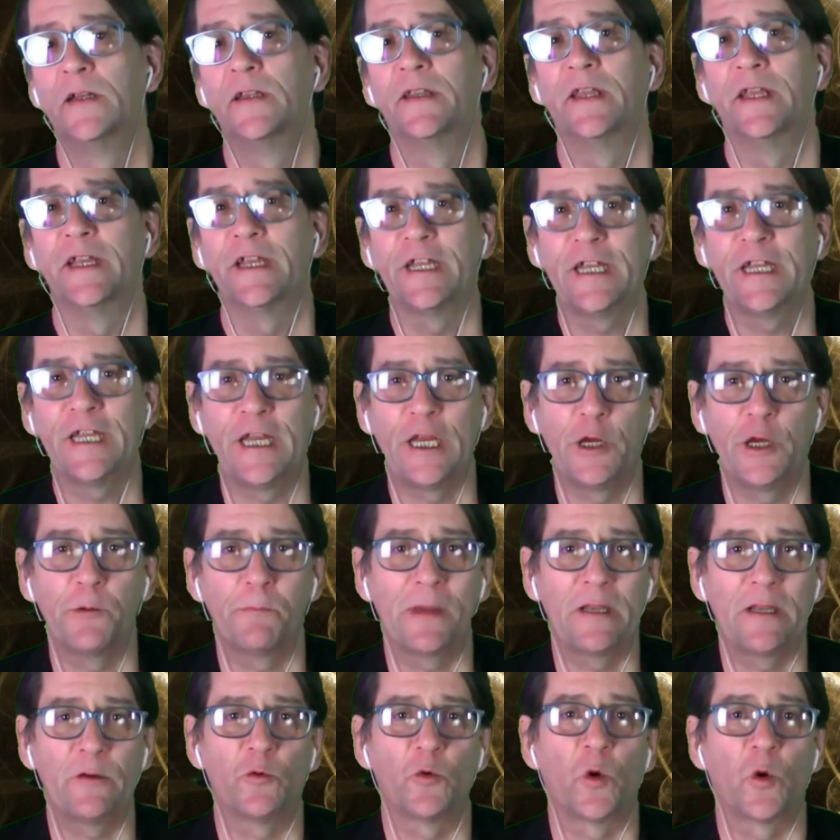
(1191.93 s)
the
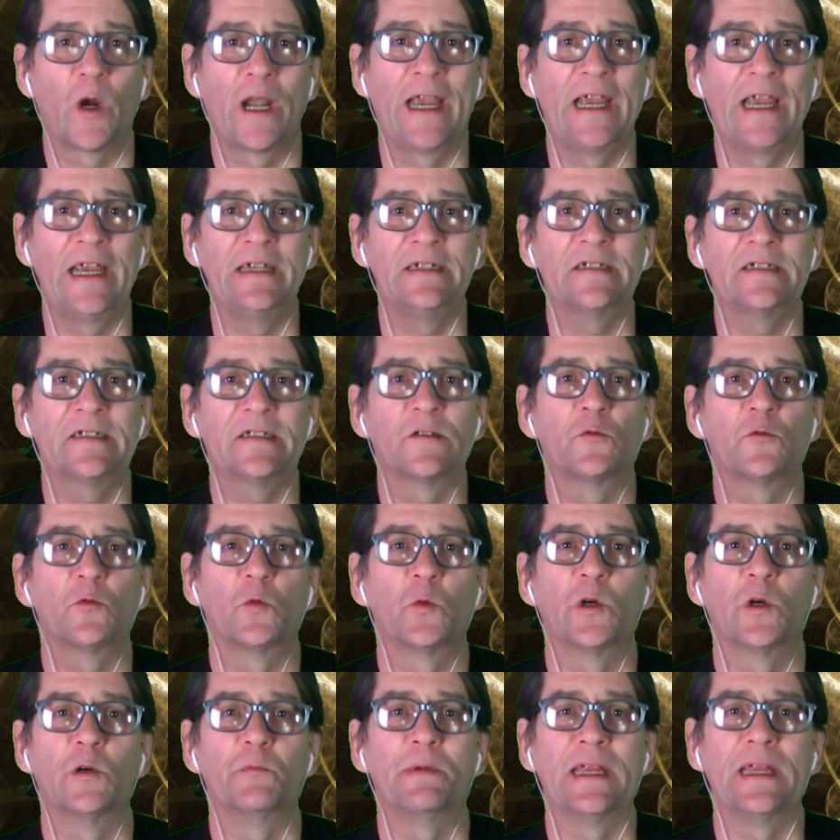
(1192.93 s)
human race
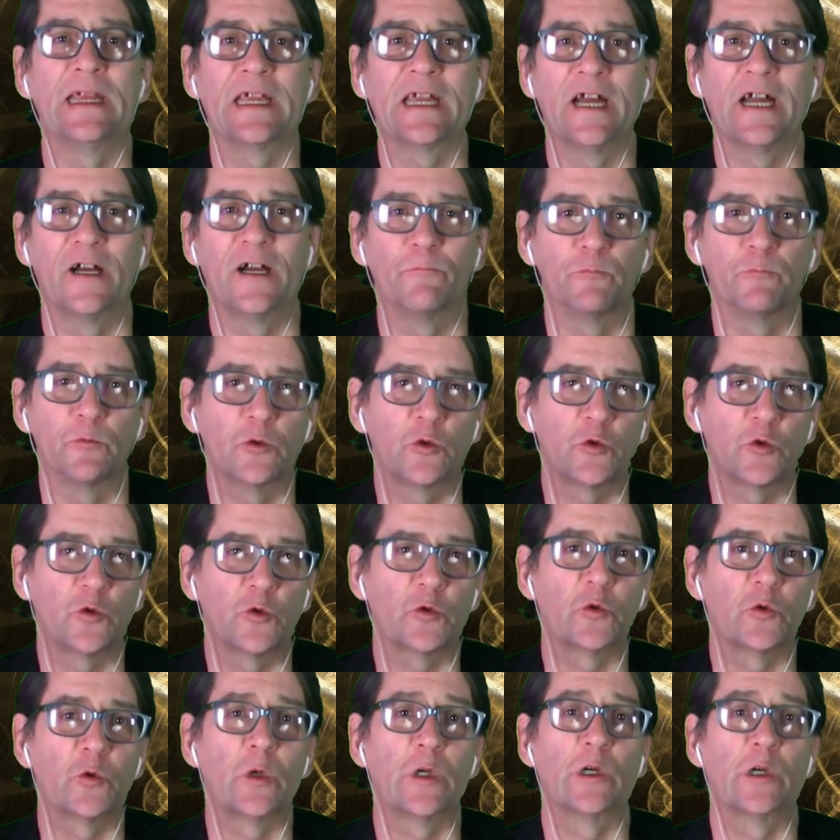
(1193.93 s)
will become
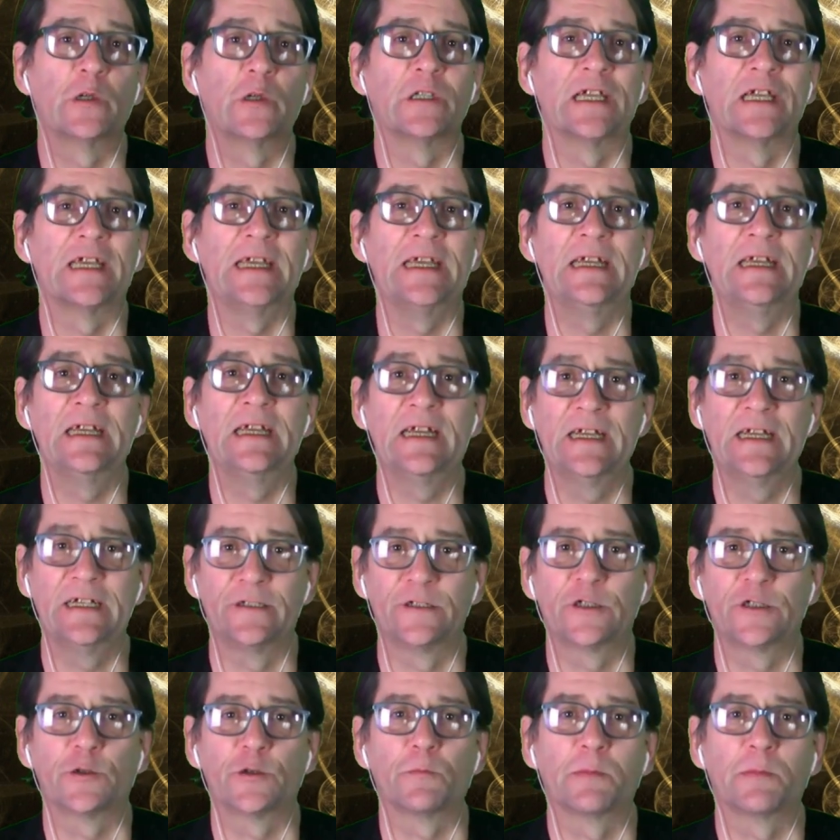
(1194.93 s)
truly
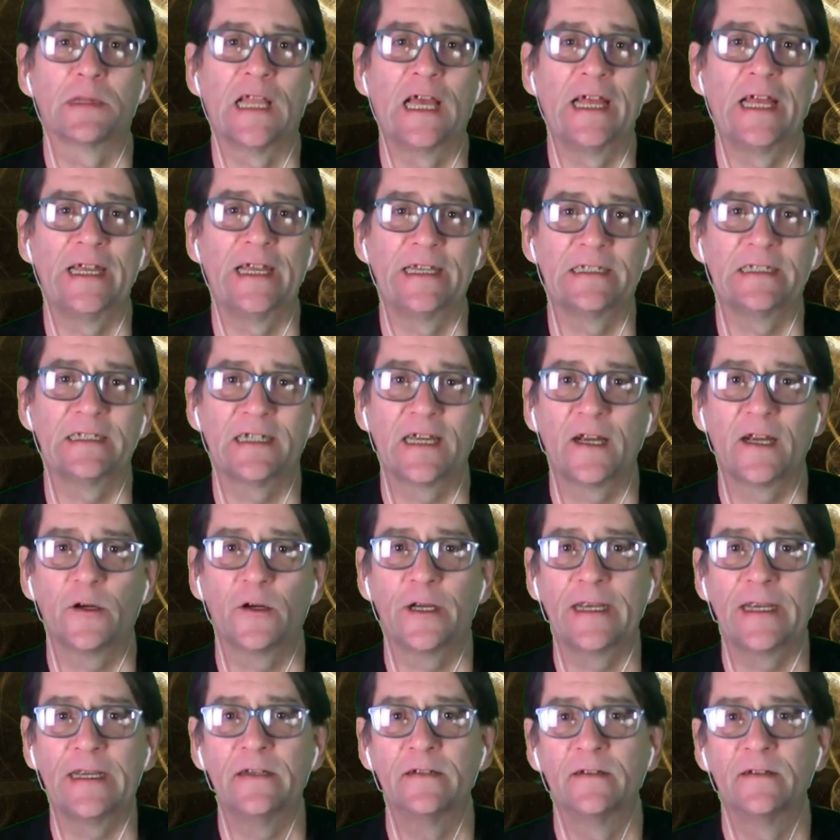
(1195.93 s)
interplanetary.